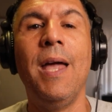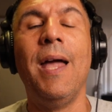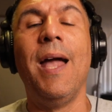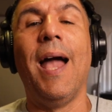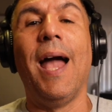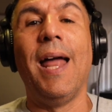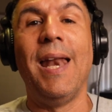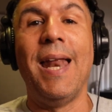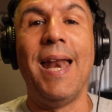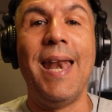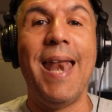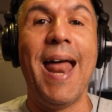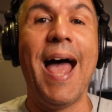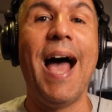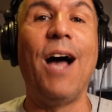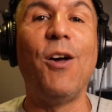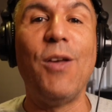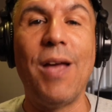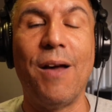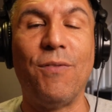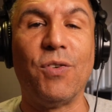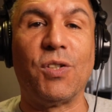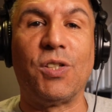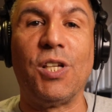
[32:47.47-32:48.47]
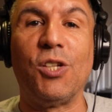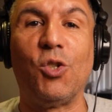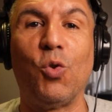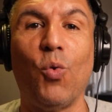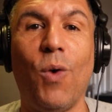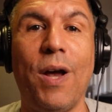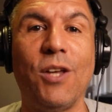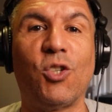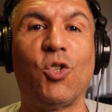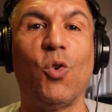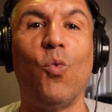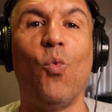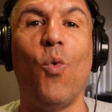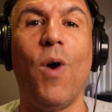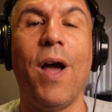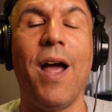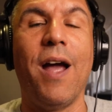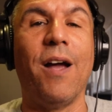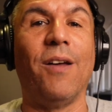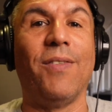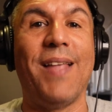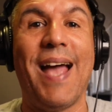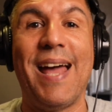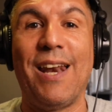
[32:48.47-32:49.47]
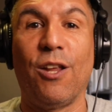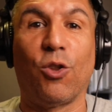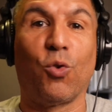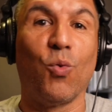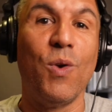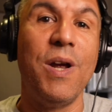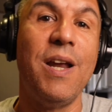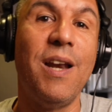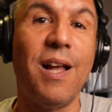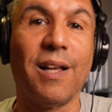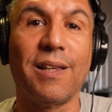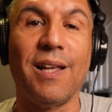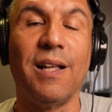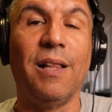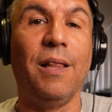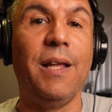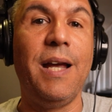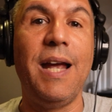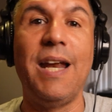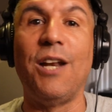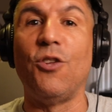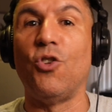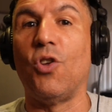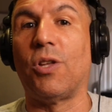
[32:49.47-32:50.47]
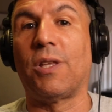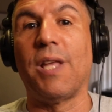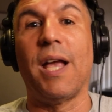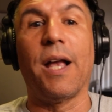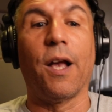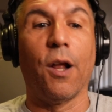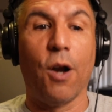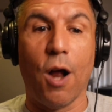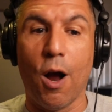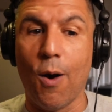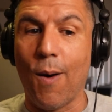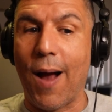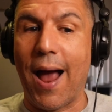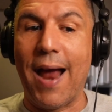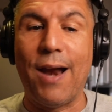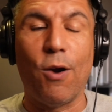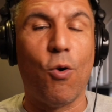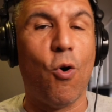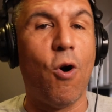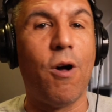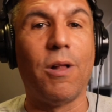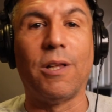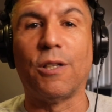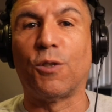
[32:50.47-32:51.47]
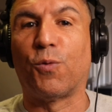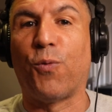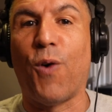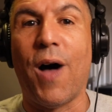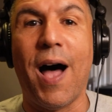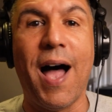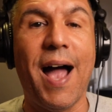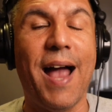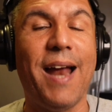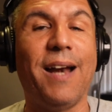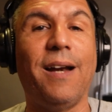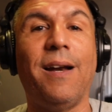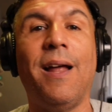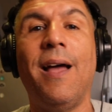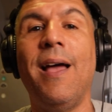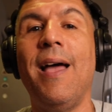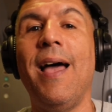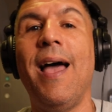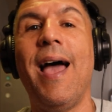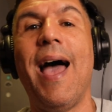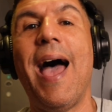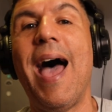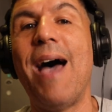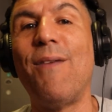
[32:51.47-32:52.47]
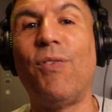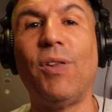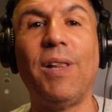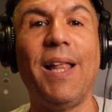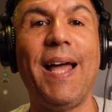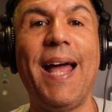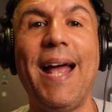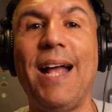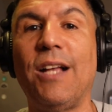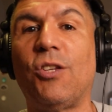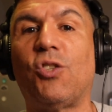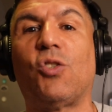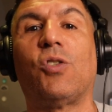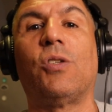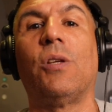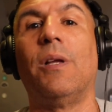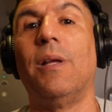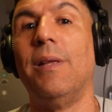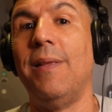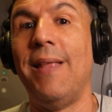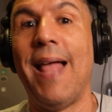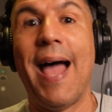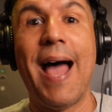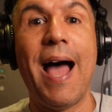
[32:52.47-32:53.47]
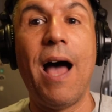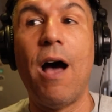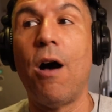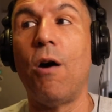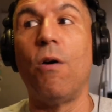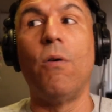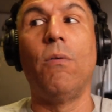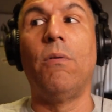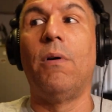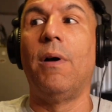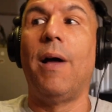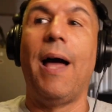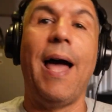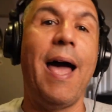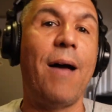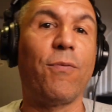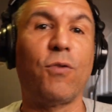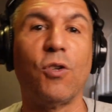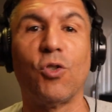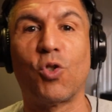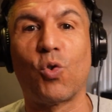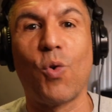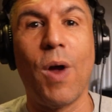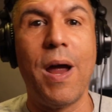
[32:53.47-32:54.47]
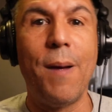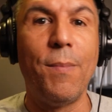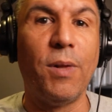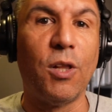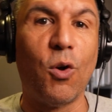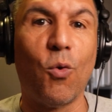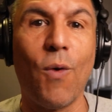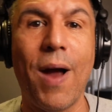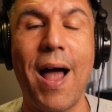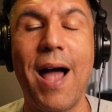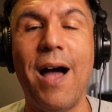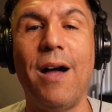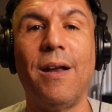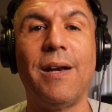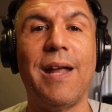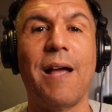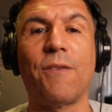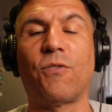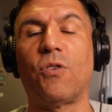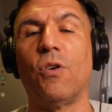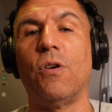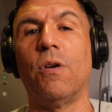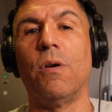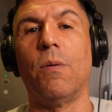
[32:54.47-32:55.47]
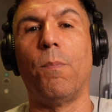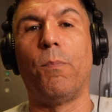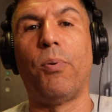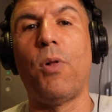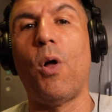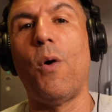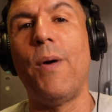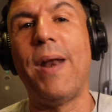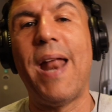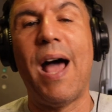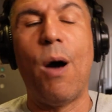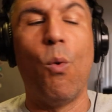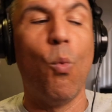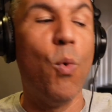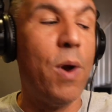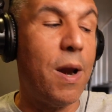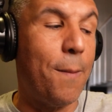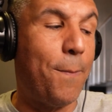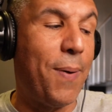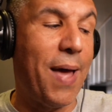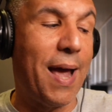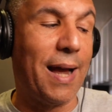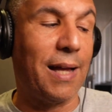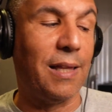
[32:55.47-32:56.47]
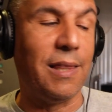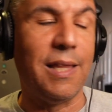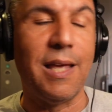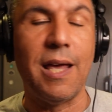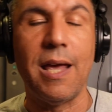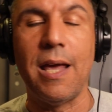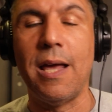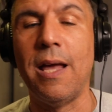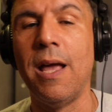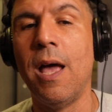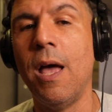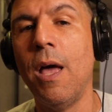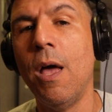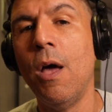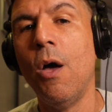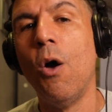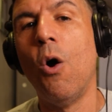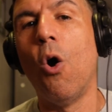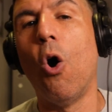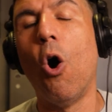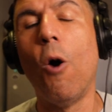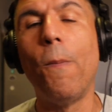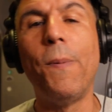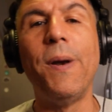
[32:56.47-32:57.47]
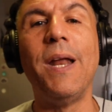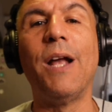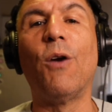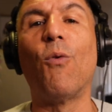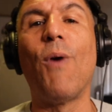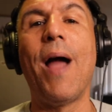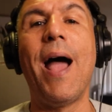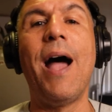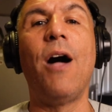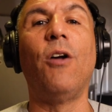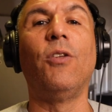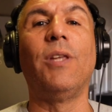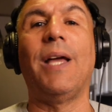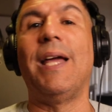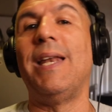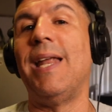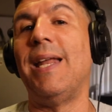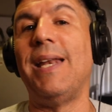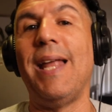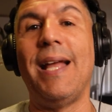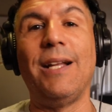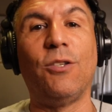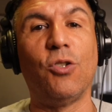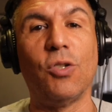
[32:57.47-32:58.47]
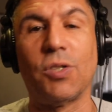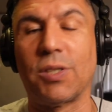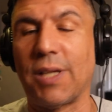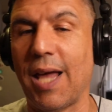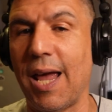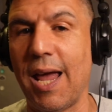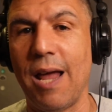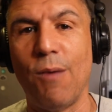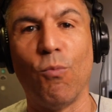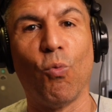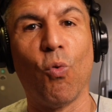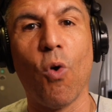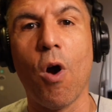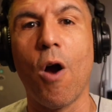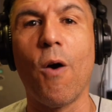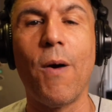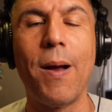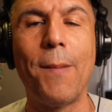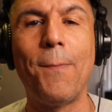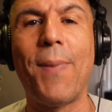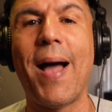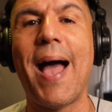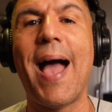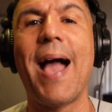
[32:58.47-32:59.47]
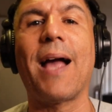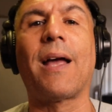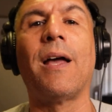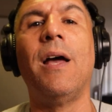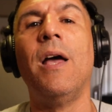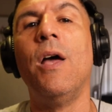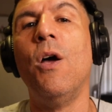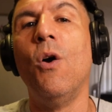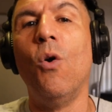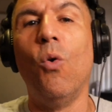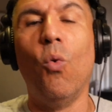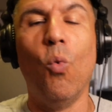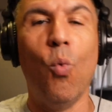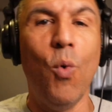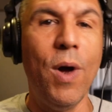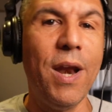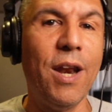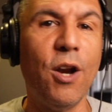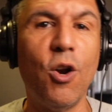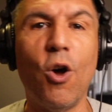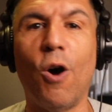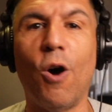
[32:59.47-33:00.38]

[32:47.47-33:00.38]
And then now you have a situation where they had a three nothing lead, and you're thinking, all right, all is fine. Avalanche now have to scramble around after blowing out Winnipeg in the opening round, and then they just came roaring back, winning